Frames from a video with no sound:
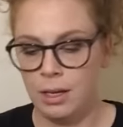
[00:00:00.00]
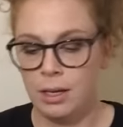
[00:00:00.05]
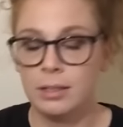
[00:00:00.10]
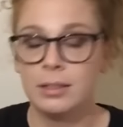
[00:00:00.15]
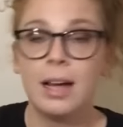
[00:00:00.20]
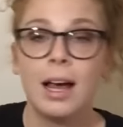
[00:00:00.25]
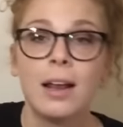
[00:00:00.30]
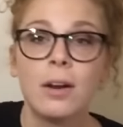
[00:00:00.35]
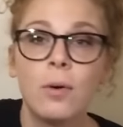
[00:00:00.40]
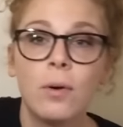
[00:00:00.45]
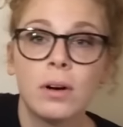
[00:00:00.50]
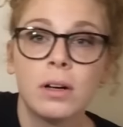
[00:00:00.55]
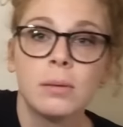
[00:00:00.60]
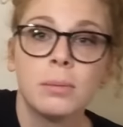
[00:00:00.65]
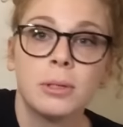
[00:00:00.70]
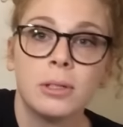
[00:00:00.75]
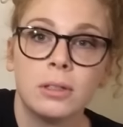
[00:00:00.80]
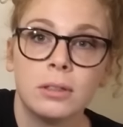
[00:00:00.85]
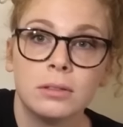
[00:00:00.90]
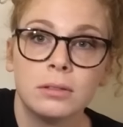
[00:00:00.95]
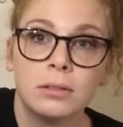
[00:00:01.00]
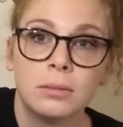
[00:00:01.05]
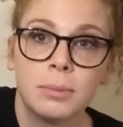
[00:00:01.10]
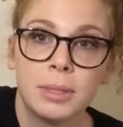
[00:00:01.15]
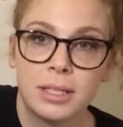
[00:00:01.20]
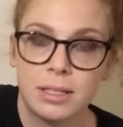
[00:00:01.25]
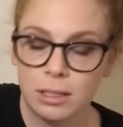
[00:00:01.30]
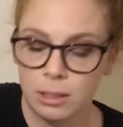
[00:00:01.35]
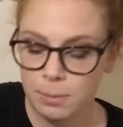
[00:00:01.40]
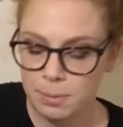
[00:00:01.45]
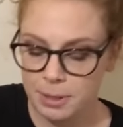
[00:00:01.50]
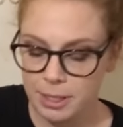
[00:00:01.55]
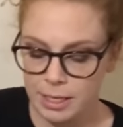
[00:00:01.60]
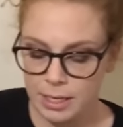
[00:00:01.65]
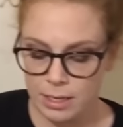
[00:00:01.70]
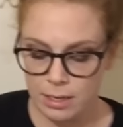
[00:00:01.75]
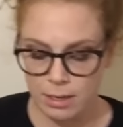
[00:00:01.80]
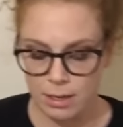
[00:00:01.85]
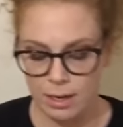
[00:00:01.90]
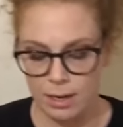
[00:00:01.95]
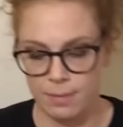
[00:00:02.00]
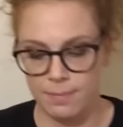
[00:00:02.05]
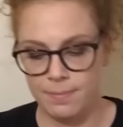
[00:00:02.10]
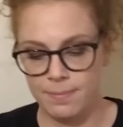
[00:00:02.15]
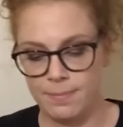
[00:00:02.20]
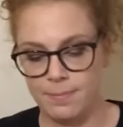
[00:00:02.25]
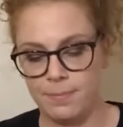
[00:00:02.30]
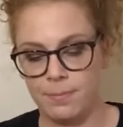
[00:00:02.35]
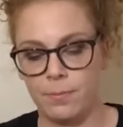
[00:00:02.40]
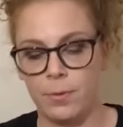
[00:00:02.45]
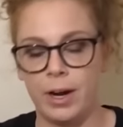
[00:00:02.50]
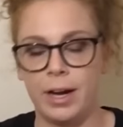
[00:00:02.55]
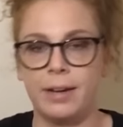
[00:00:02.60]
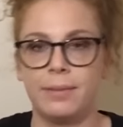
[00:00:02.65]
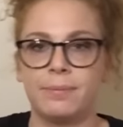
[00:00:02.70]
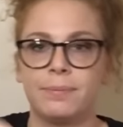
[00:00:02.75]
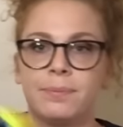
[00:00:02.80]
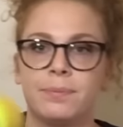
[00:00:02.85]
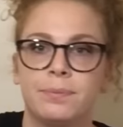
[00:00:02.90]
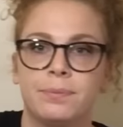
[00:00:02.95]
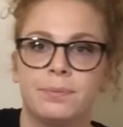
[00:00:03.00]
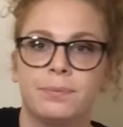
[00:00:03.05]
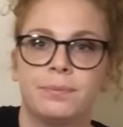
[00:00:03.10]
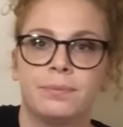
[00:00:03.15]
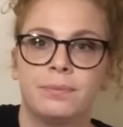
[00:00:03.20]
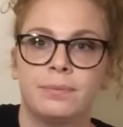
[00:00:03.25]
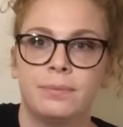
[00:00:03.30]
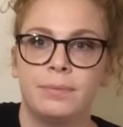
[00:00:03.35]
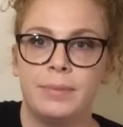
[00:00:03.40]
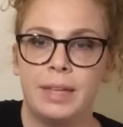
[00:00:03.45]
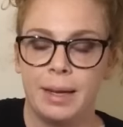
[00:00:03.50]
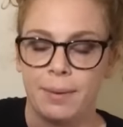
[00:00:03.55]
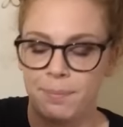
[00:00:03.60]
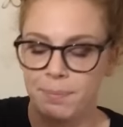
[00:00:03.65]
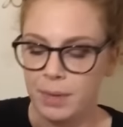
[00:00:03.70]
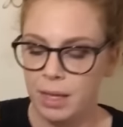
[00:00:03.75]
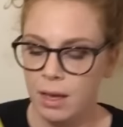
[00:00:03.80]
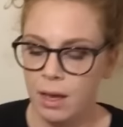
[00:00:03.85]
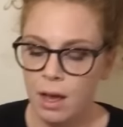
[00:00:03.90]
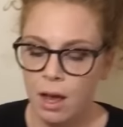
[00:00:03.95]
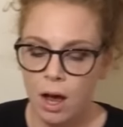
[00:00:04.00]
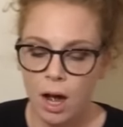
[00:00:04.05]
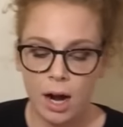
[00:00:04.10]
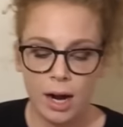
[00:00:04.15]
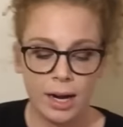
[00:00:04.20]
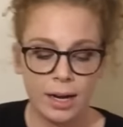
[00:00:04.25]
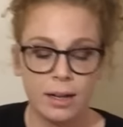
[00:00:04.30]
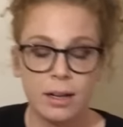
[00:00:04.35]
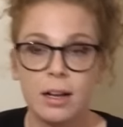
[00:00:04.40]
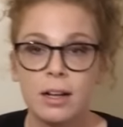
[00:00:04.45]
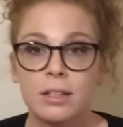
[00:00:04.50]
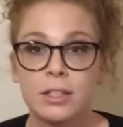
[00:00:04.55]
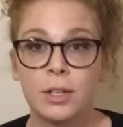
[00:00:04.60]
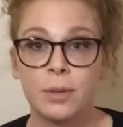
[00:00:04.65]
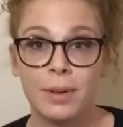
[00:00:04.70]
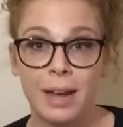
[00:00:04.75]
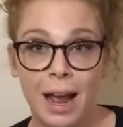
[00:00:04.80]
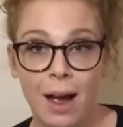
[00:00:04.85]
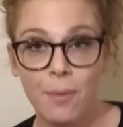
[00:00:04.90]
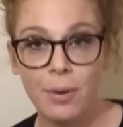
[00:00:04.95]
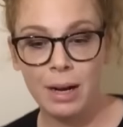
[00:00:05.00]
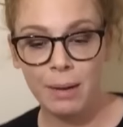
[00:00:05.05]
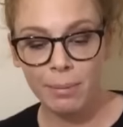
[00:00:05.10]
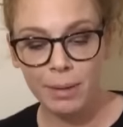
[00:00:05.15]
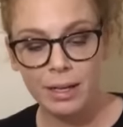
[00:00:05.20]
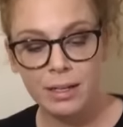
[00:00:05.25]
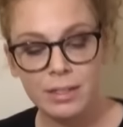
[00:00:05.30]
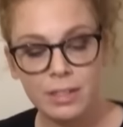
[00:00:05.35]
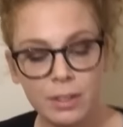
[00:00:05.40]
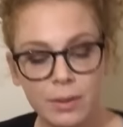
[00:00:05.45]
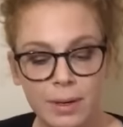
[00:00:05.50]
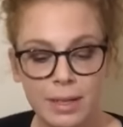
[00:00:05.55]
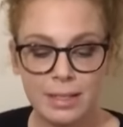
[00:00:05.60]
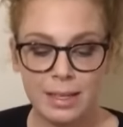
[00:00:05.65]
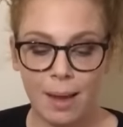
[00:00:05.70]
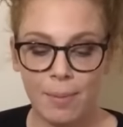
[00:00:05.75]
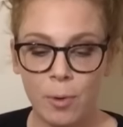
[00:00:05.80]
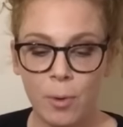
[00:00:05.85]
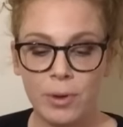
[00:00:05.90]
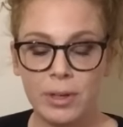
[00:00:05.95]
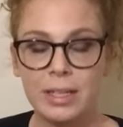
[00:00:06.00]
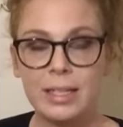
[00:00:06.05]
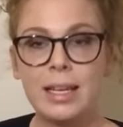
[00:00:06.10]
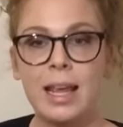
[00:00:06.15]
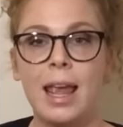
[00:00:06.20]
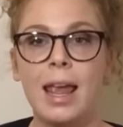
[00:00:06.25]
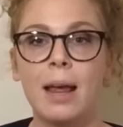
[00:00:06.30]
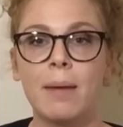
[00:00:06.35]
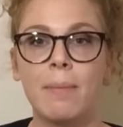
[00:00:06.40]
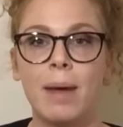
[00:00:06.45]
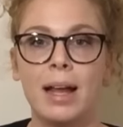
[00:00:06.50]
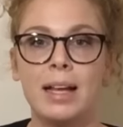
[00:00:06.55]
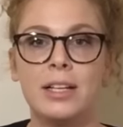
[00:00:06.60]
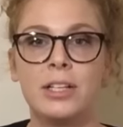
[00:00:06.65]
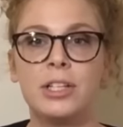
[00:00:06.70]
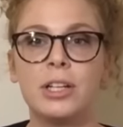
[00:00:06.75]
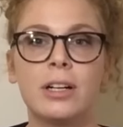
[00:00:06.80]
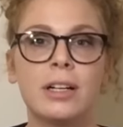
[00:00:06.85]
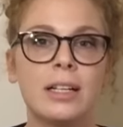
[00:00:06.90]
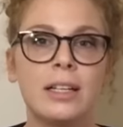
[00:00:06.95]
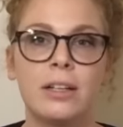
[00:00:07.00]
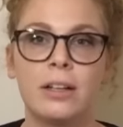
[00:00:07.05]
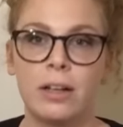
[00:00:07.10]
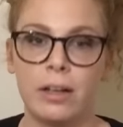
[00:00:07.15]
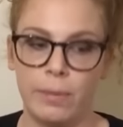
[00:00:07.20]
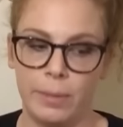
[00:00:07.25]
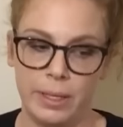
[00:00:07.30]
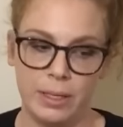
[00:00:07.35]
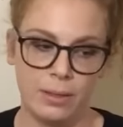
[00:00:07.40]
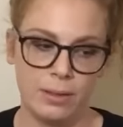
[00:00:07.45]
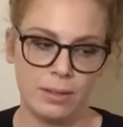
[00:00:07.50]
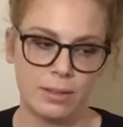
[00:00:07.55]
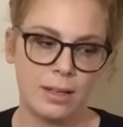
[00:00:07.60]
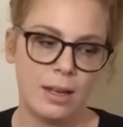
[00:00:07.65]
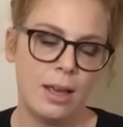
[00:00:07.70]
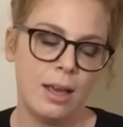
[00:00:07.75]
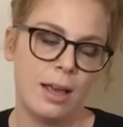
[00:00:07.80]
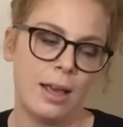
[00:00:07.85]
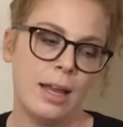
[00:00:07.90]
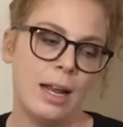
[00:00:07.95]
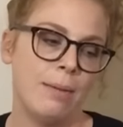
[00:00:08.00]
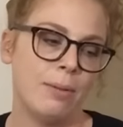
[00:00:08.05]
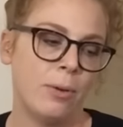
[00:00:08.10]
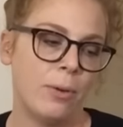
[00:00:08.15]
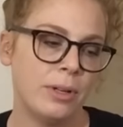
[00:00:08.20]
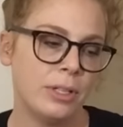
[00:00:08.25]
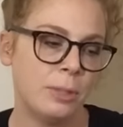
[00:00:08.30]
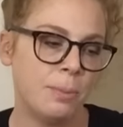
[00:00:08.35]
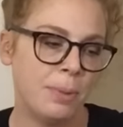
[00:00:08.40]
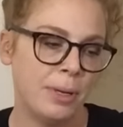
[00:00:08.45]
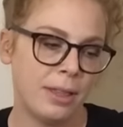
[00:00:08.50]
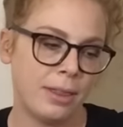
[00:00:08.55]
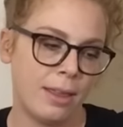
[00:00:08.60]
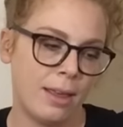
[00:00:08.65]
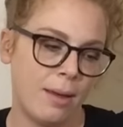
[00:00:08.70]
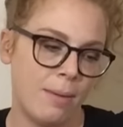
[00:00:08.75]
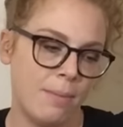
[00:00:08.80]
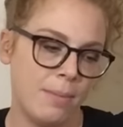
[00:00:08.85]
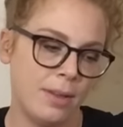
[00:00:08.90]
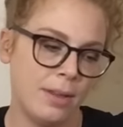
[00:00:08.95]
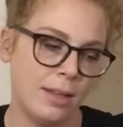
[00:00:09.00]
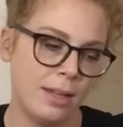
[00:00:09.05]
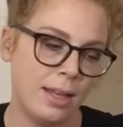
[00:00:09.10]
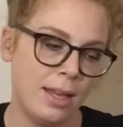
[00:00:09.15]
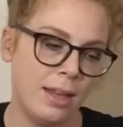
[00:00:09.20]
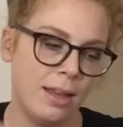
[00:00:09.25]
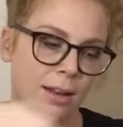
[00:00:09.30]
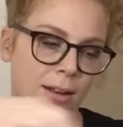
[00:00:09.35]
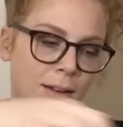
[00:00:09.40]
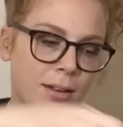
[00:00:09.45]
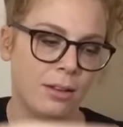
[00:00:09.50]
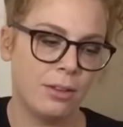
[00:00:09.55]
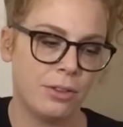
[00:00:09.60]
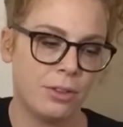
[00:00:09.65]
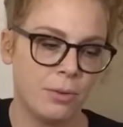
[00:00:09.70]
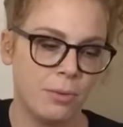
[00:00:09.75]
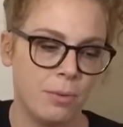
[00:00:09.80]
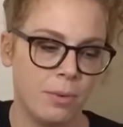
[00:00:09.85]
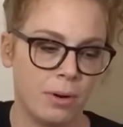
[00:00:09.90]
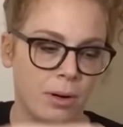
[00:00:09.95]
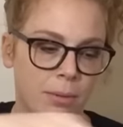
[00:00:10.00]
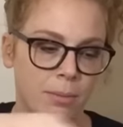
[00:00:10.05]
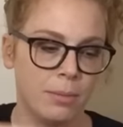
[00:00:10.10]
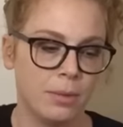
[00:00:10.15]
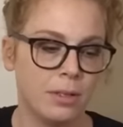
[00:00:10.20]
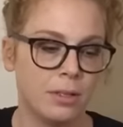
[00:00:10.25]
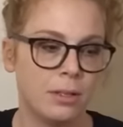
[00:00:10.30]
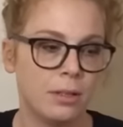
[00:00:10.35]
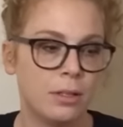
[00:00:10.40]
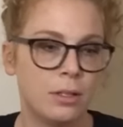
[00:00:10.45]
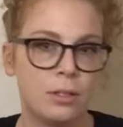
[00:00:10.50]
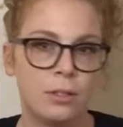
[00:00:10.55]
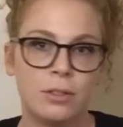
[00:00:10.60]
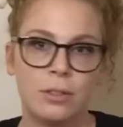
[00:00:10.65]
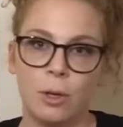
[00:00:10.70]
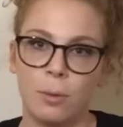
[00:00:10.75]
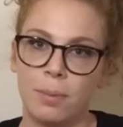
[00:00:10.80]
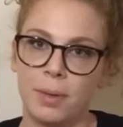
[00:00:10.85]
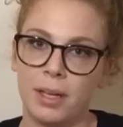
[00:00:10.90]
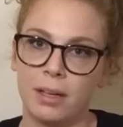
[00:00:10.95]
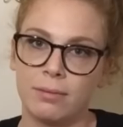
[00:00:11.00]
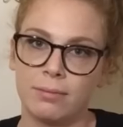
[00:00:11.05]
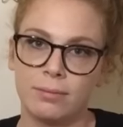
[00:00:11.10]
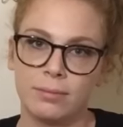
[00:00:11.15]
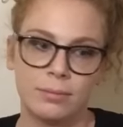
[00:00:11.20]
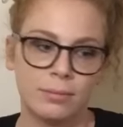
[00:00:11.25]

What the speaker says: Not horrible, but still pretty dirty, right? Yep. All right, so now what I'm gonna do is I'm going to take my dirty wheels and I'm going to put them in the warm, soapy